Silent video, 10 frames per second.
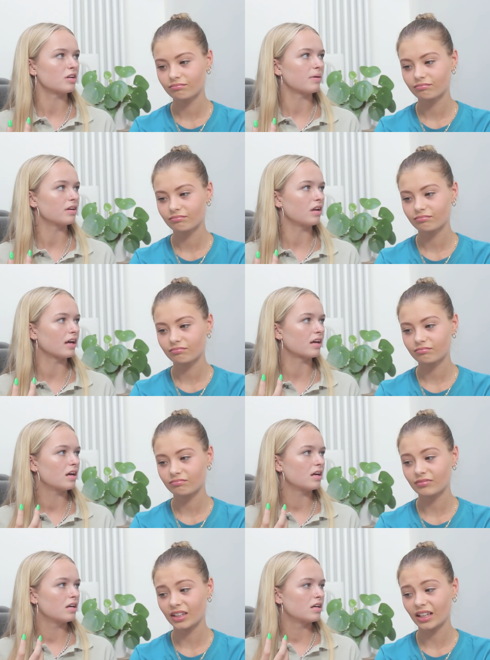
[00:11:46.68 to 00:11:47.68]
Speaker 1: an eye about you. Like,
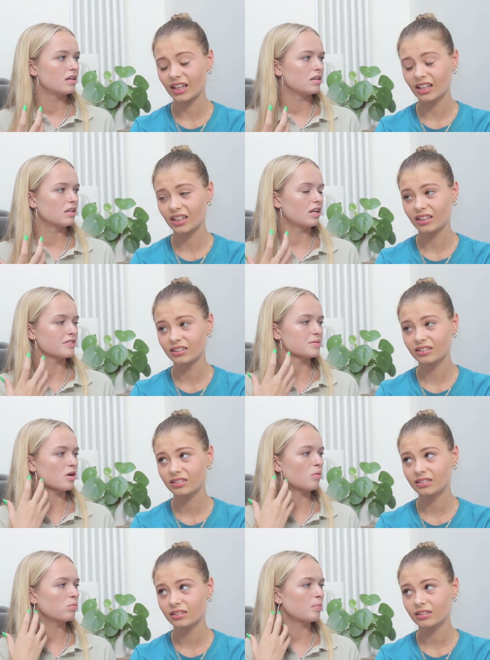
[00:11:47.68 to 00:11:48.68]
yeah. you know, someone's
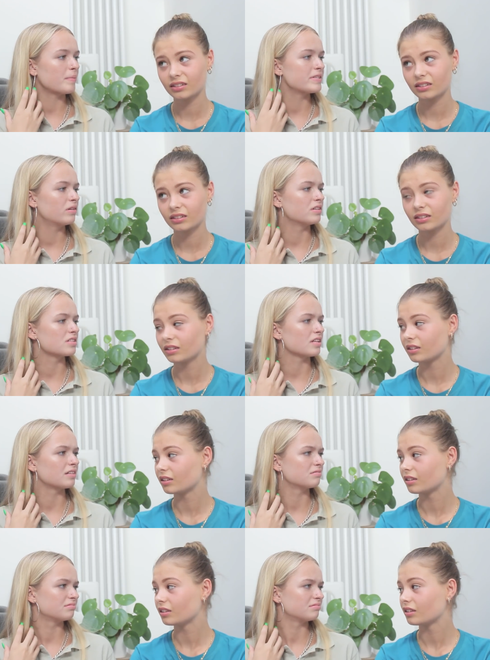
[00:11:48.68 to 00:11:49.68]
like, oh, what about Matilda? It's just
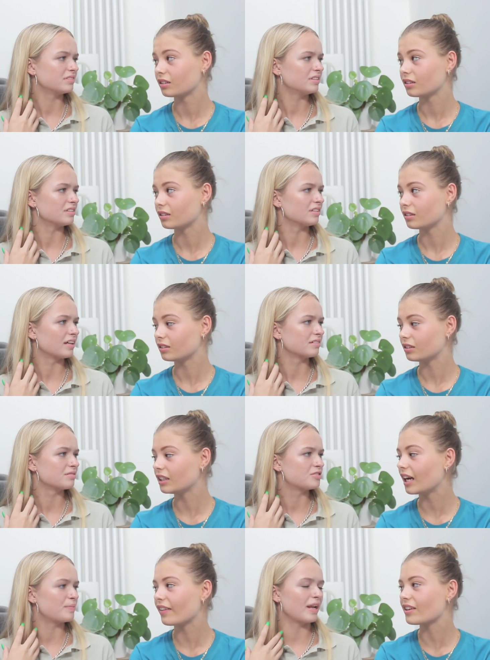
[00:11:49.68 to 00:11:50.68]
like, ugh. Like,
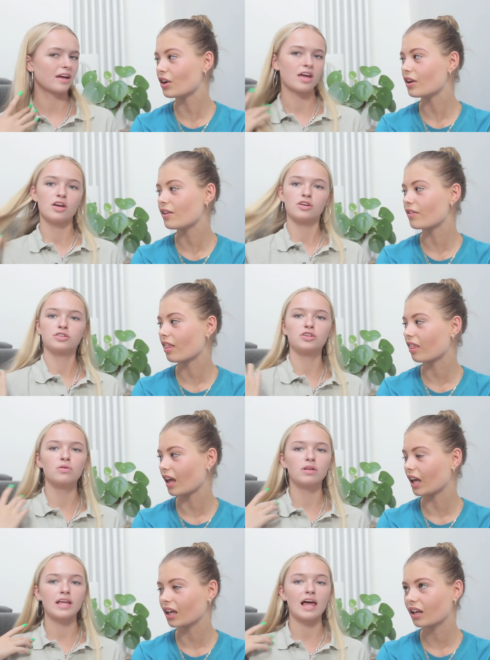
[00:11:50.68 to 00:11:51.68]
yeah, they like, don't even you,
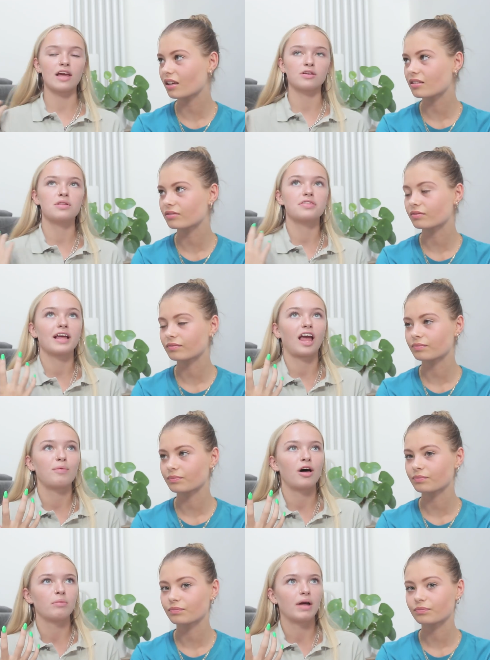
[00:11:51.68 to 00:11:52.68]
think. Yeah, like, you think
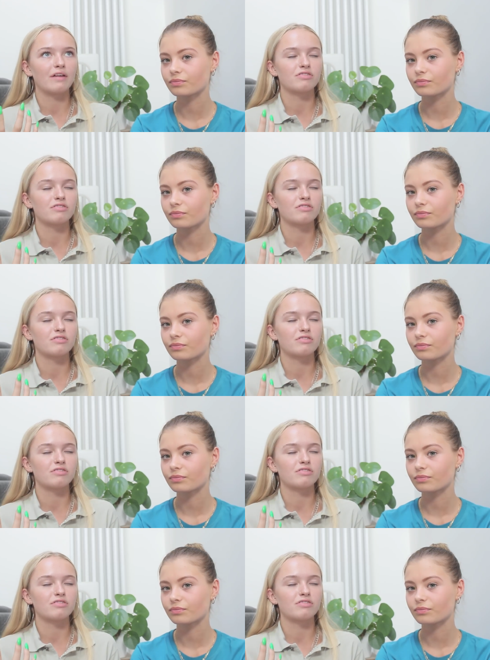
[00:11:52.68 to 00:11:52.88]
about them, like,